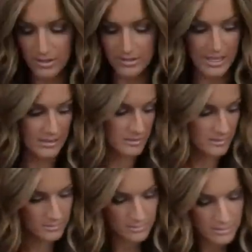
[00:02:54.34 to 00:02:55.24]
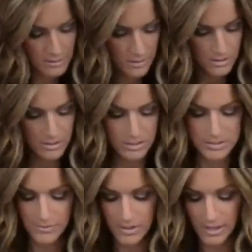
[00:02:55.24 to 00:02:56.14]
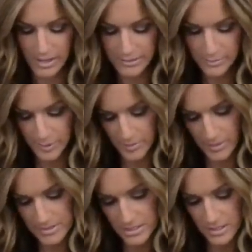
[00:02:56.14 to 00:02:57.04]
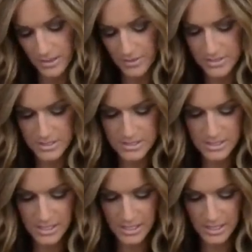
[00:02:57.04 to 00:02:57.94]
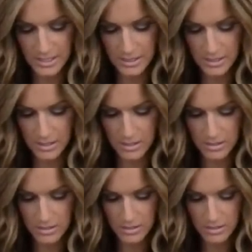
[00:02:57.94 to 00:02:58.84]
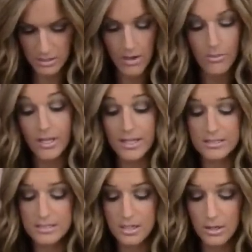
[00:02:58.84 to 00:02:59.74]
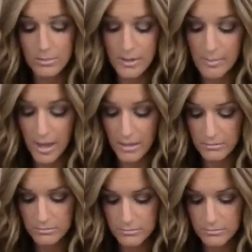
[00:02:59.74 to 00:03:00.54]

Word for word: on that and it's very highly pigmented. This is in, oh, I guess it's called Meet Matte.